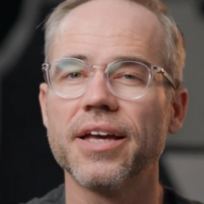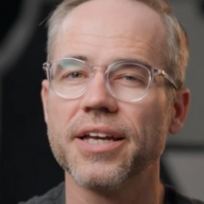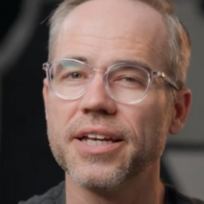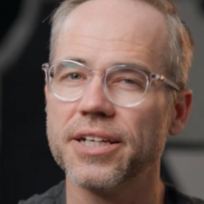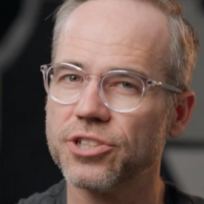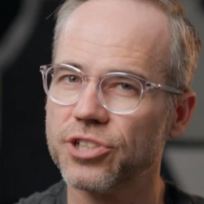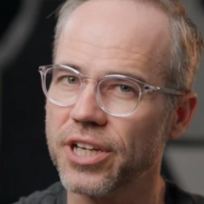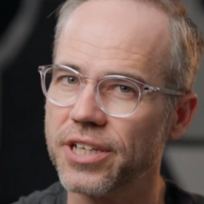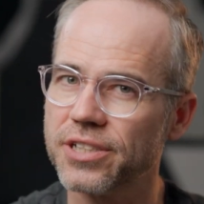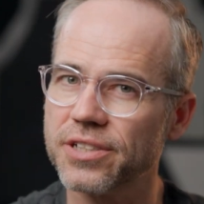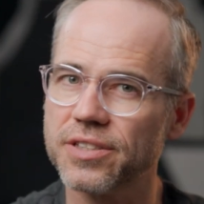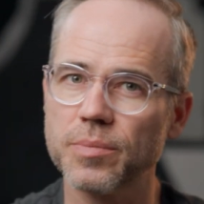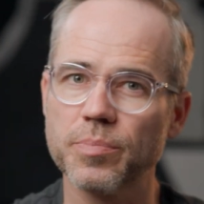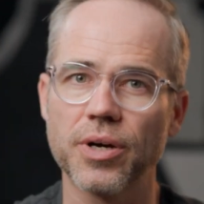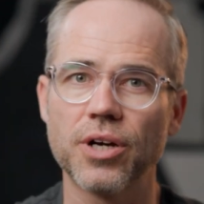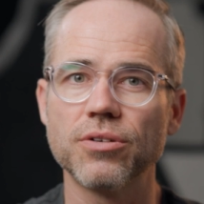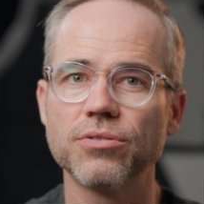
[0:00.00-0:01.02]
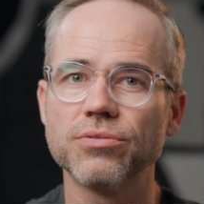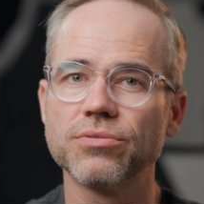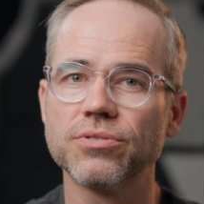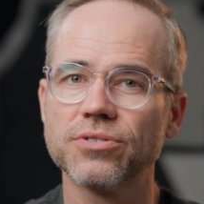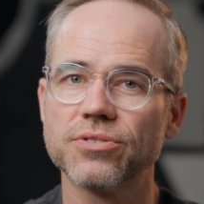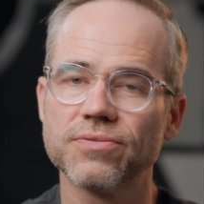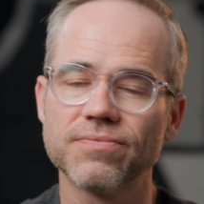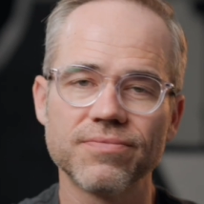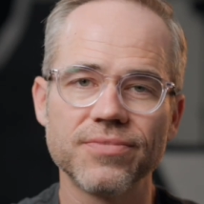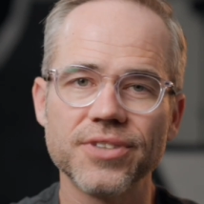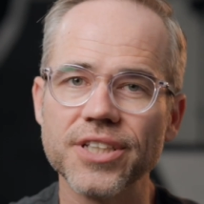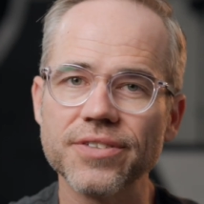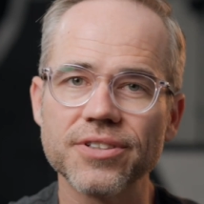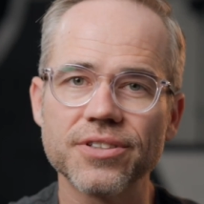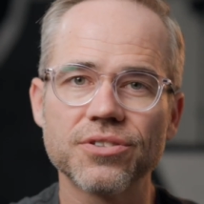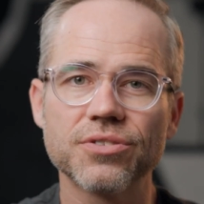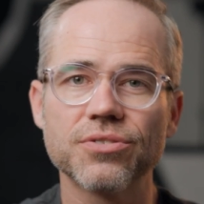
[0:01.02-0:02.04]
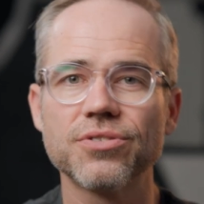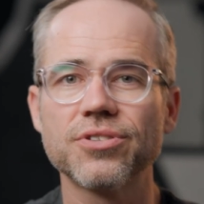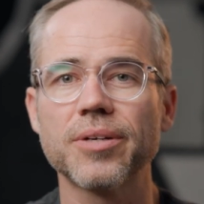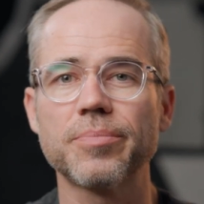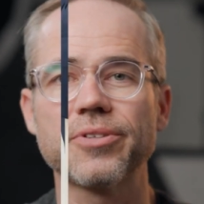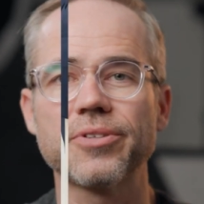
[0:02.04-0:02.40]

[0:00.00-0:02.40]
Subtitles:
It changes the pose, even screws up